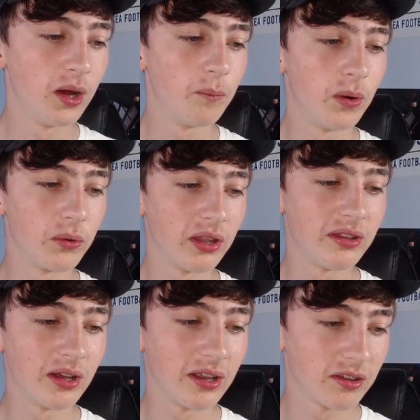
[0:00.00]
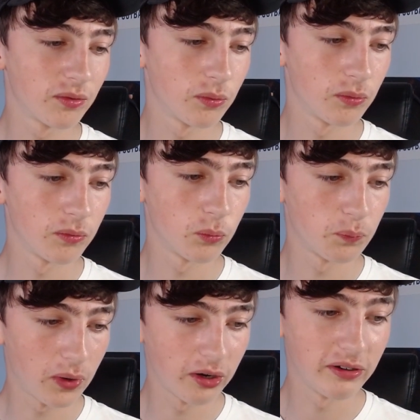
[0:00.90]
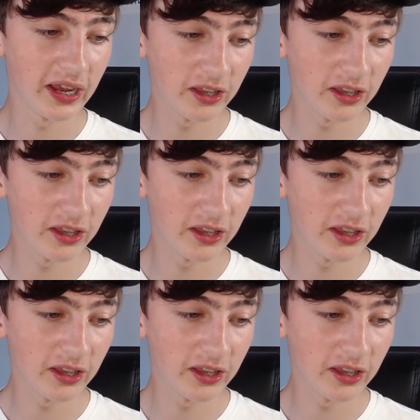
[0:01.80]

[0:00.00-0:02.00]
but with a deal expiring in